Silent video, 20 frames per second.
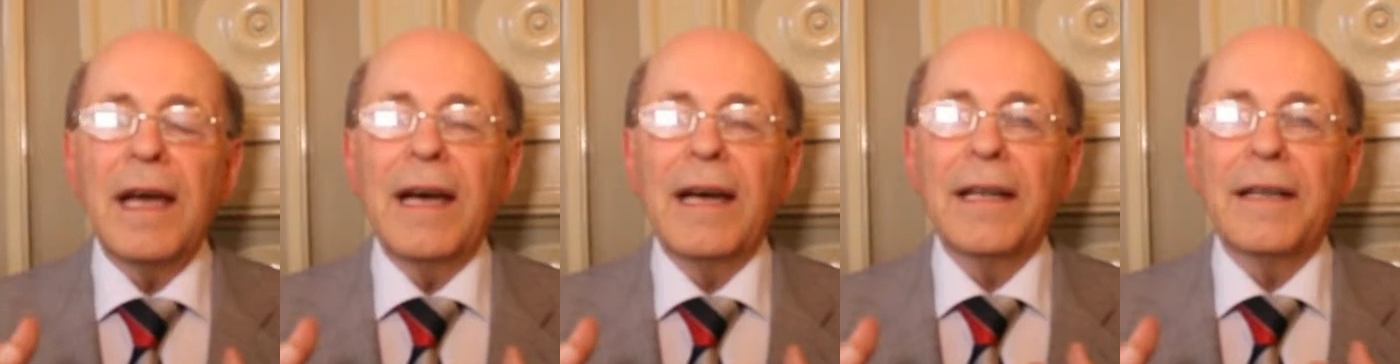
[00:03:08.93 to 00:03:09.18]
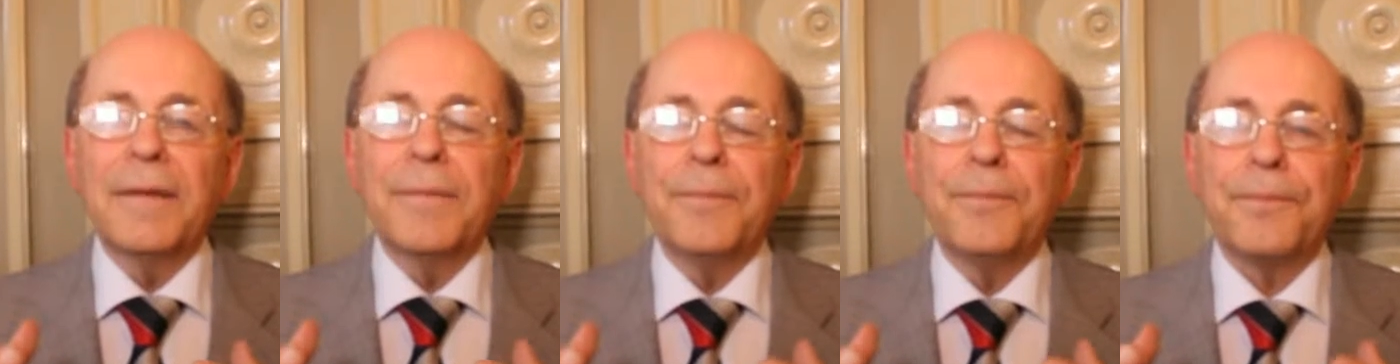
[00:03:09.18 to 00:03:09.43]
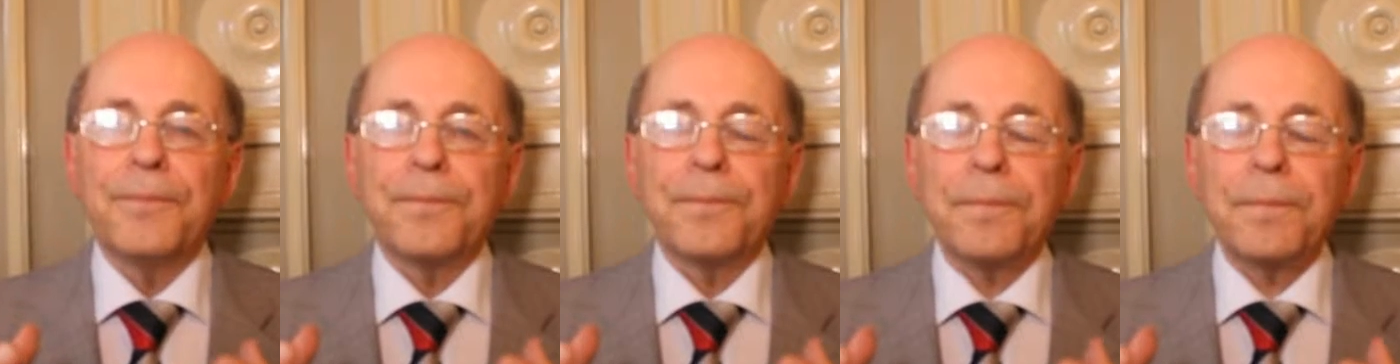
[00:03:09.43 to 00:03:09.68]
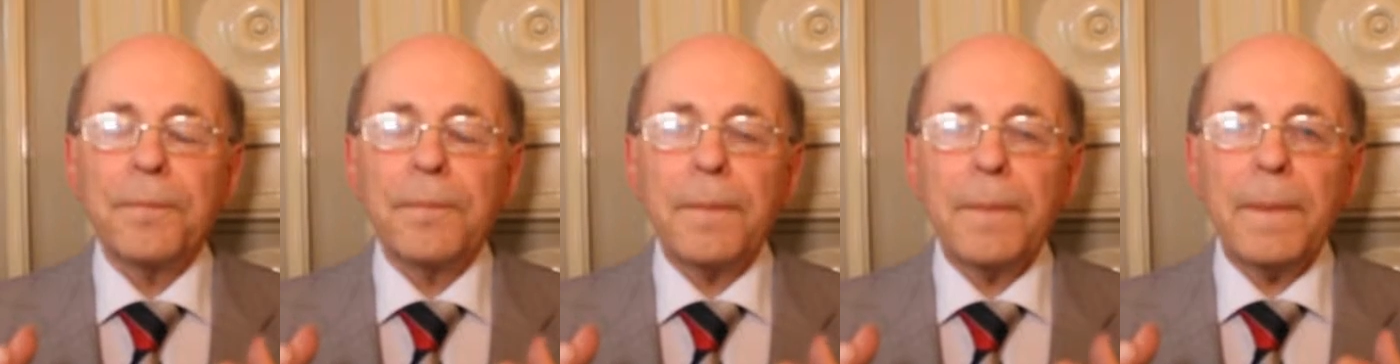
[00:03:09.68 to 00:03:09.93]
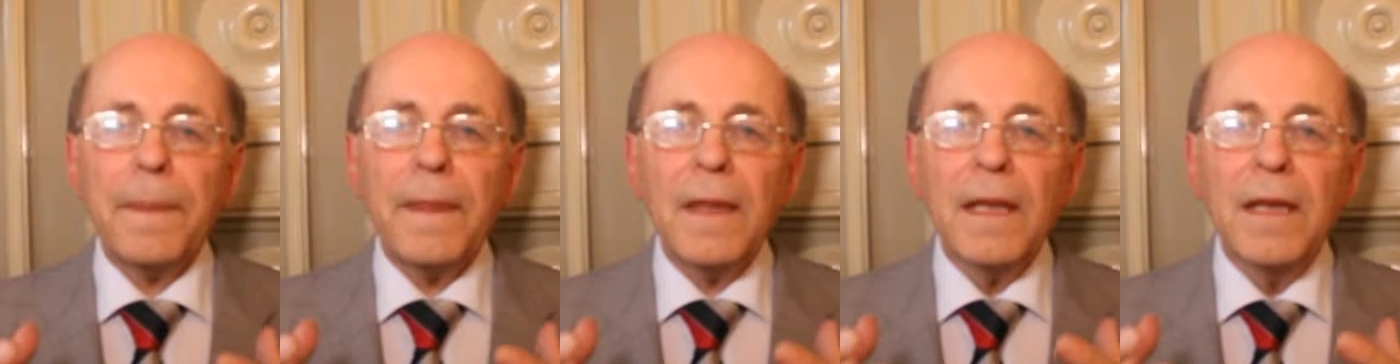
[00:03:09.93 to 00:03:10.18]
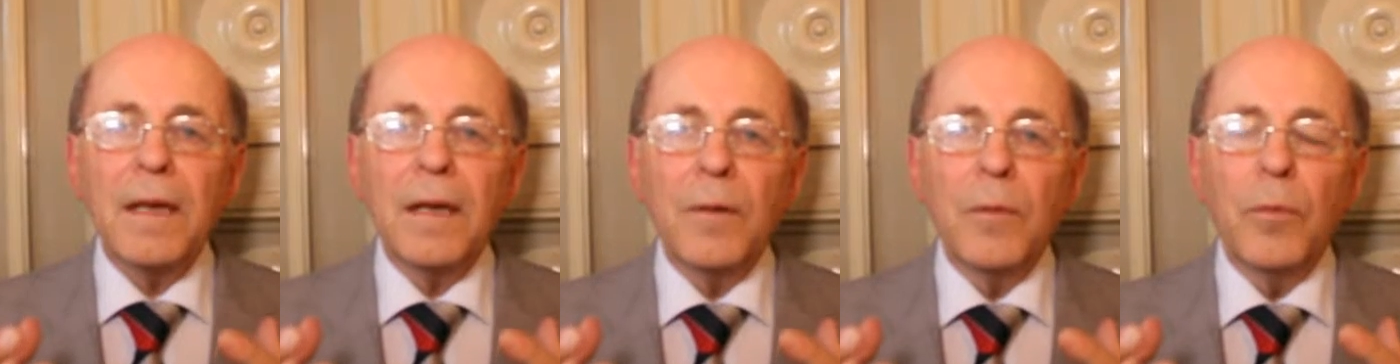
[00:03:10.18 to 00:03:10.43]
And
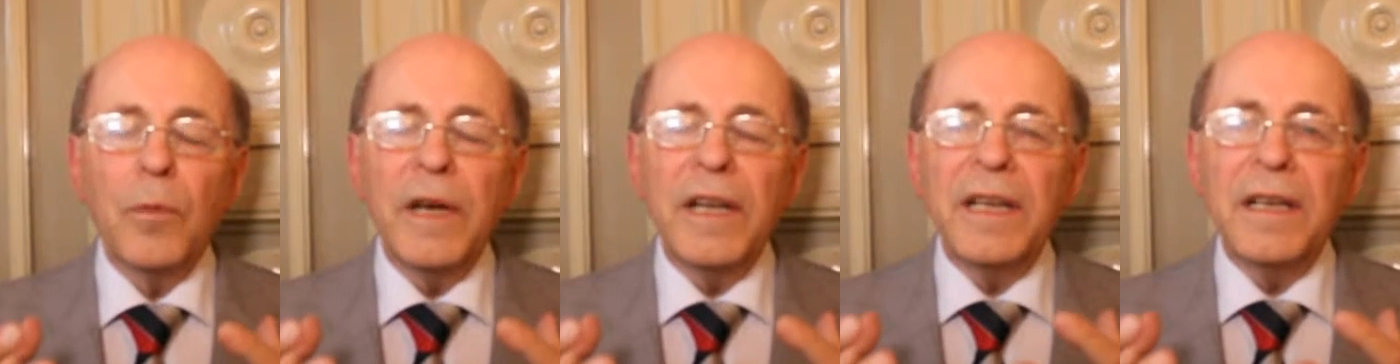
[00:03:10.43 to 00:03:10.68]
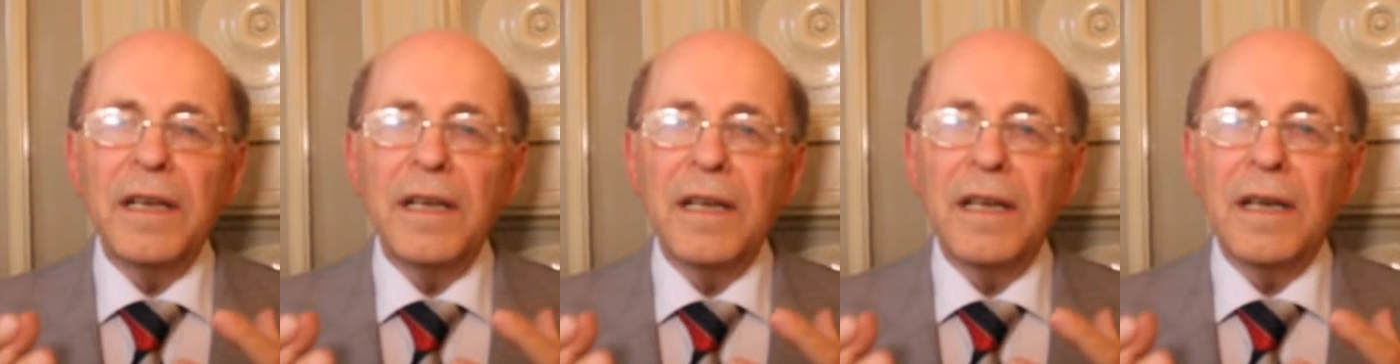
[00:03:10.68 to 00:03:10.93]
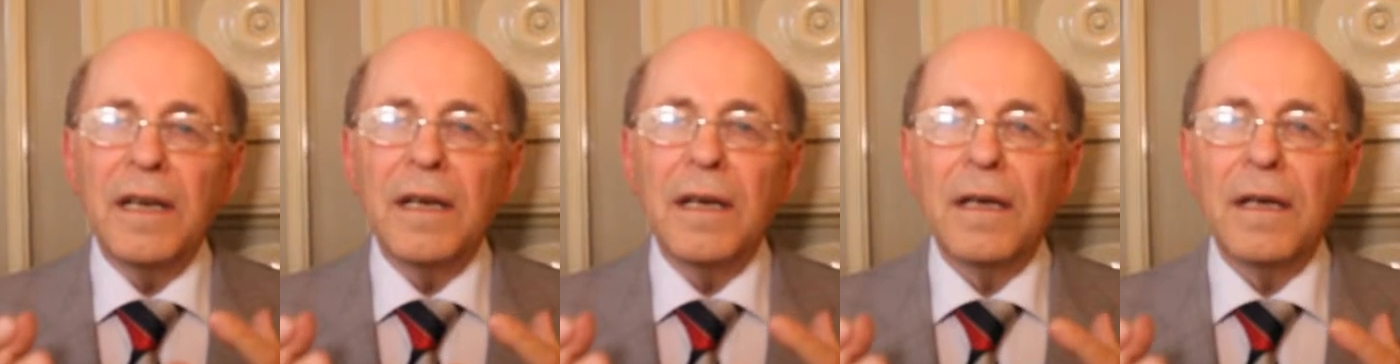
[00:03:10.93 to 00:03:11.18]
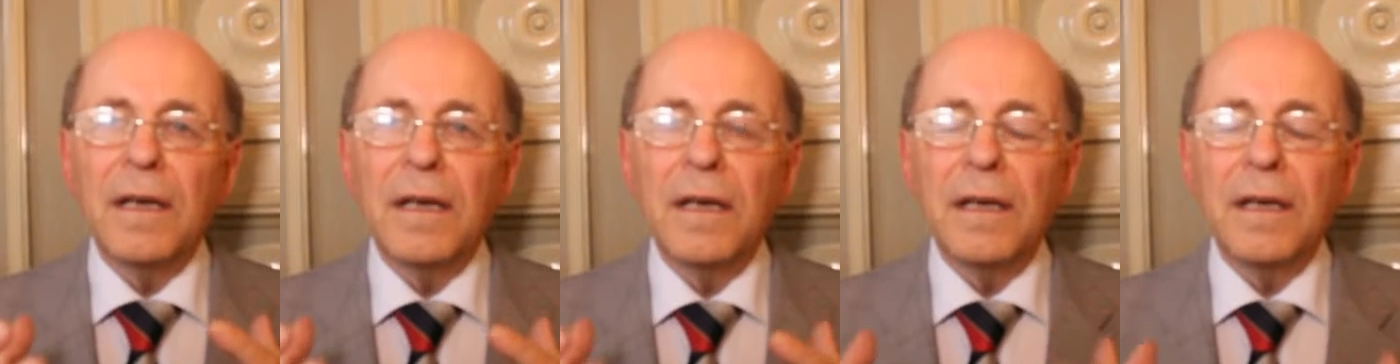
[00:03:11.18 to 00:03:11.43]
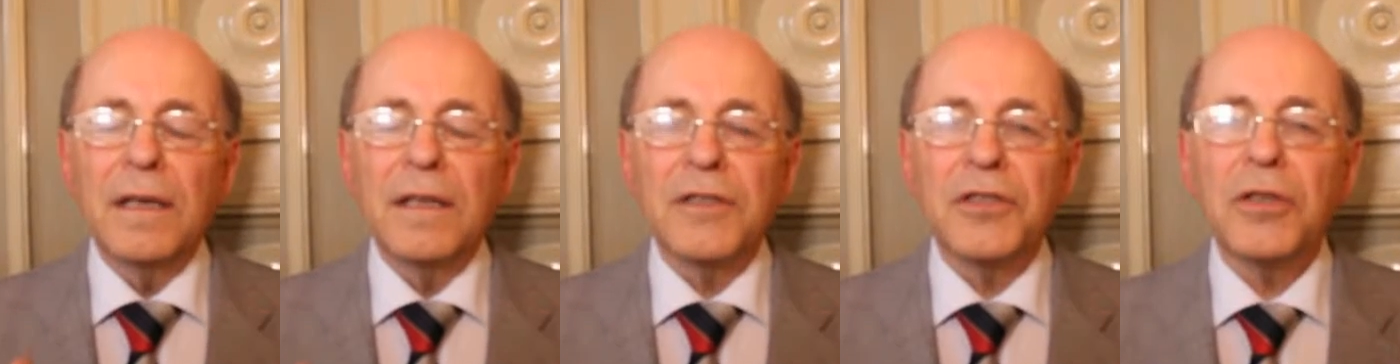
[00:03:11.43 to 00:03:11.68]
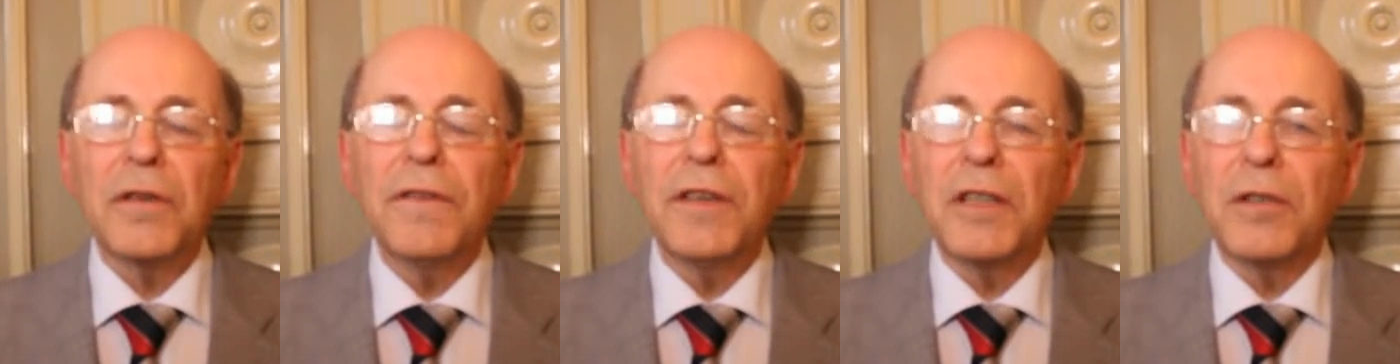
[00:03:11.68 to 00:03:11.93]
when
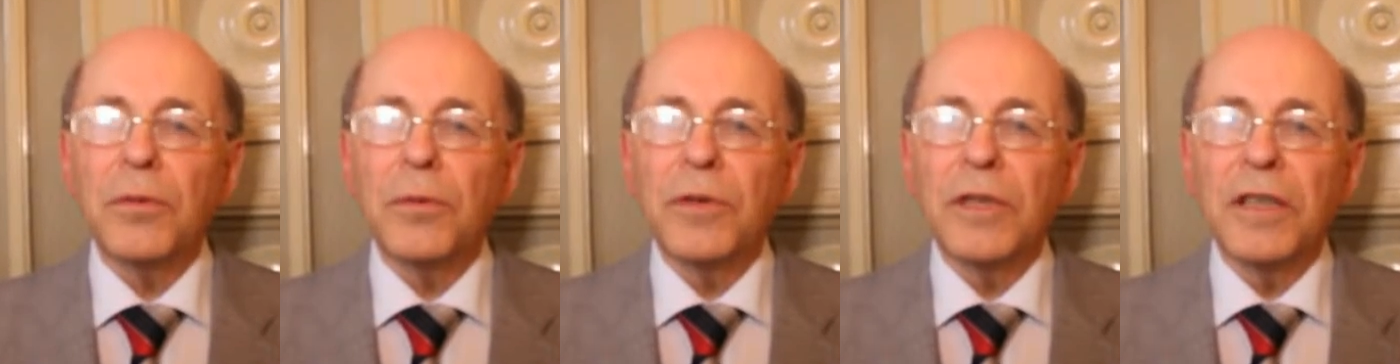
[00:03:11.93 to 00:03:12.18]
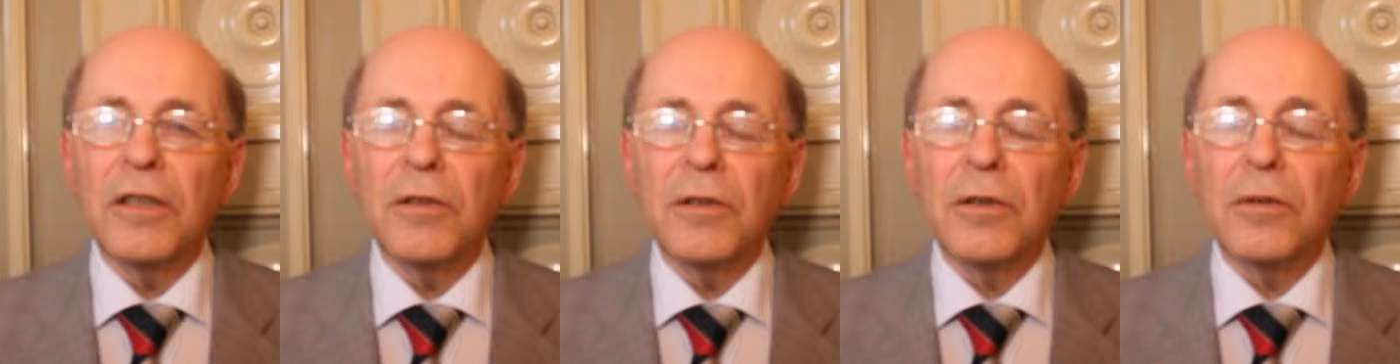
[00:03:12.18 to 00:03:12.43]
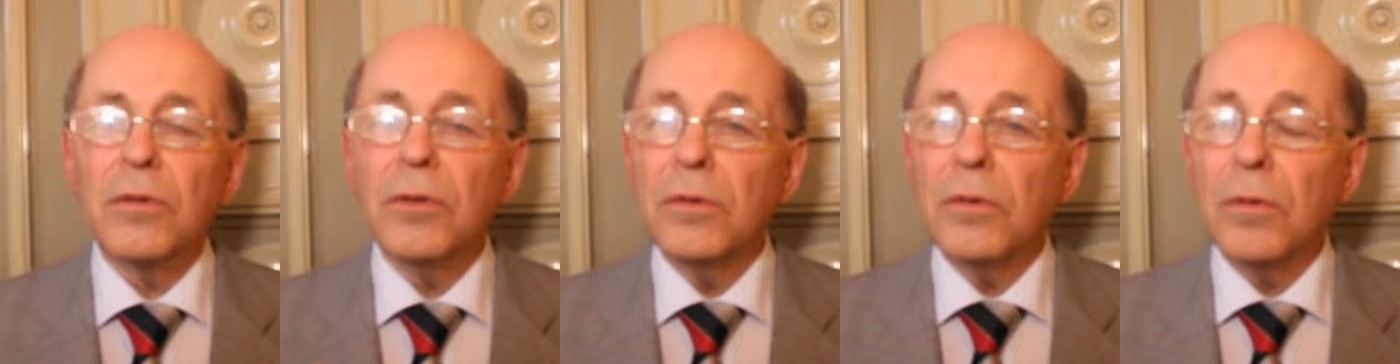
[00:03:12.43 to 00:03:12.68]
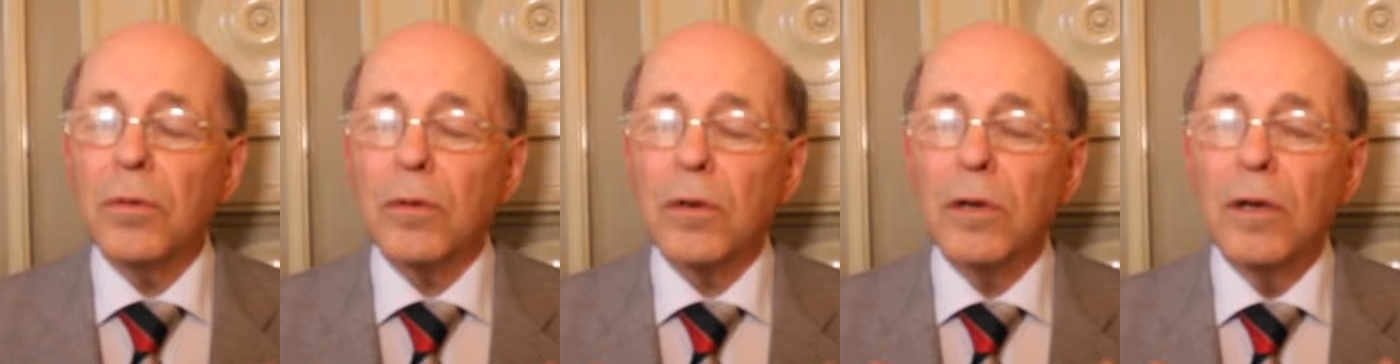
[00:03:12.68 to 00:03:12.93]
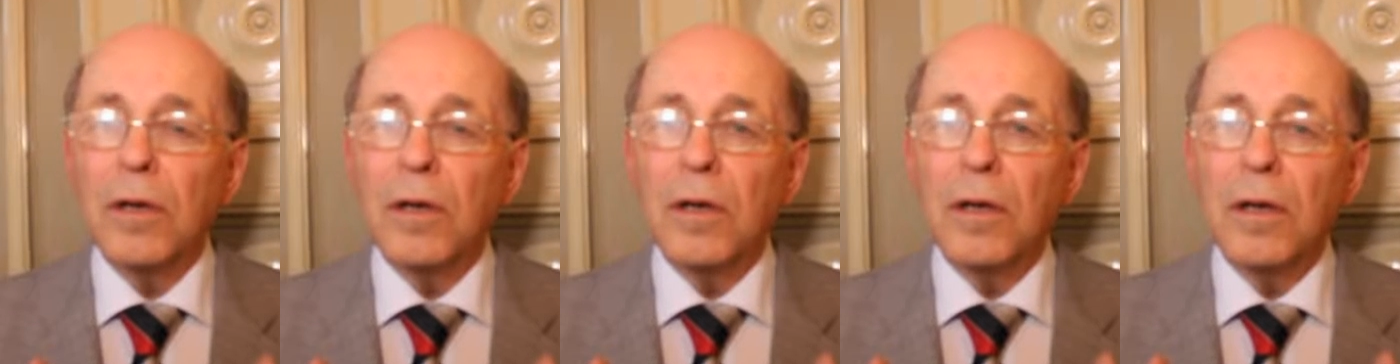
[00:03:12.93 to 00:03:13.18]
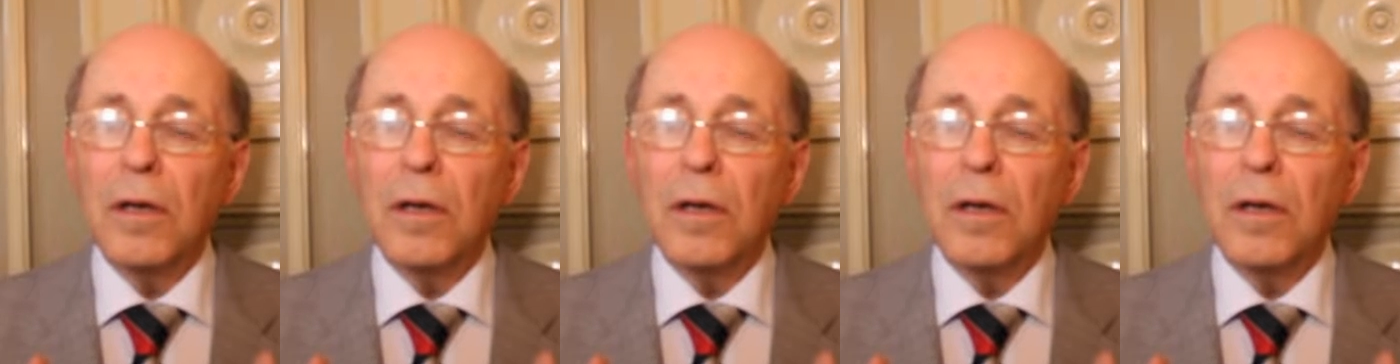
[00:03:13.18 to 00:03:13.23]
Soviet Union took